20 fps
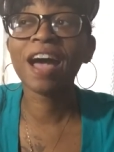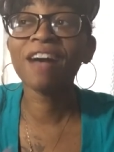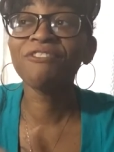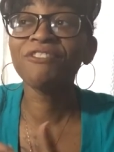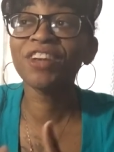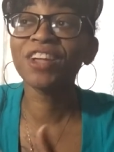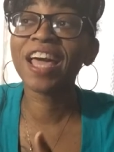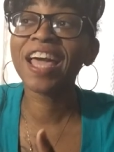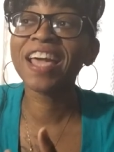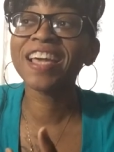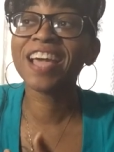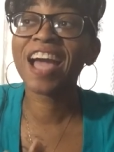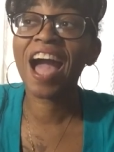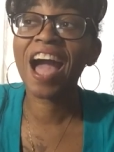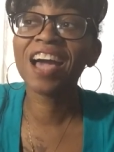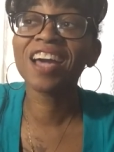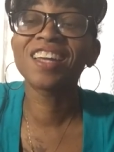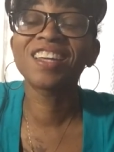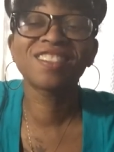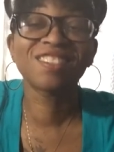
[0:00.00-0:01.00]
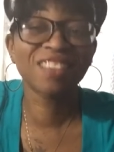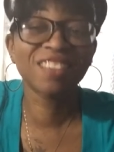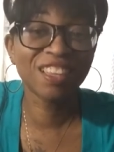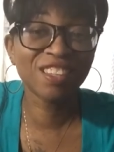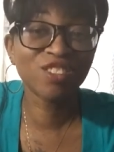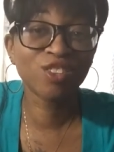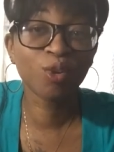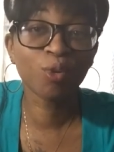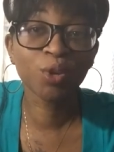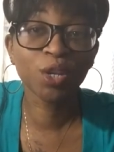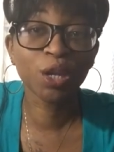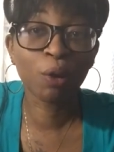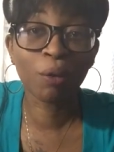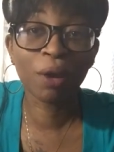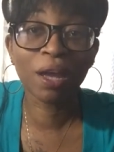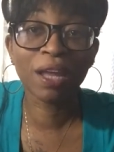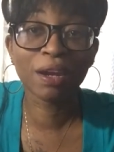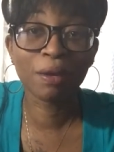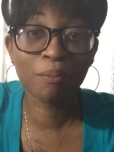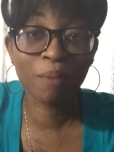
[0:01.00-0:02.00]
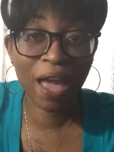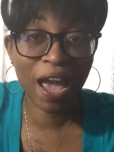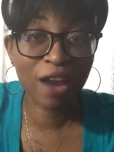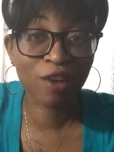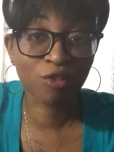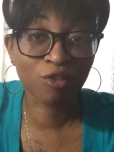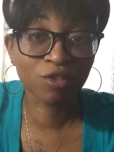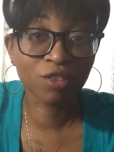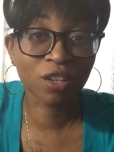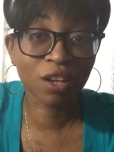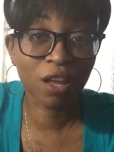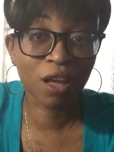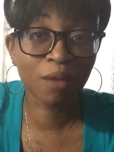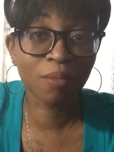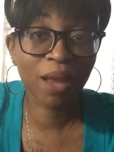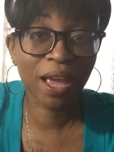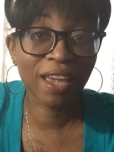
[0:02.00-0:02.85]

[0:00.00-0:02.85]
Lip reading: I feel like I could have seen Tokyo in the Bad Girls Club.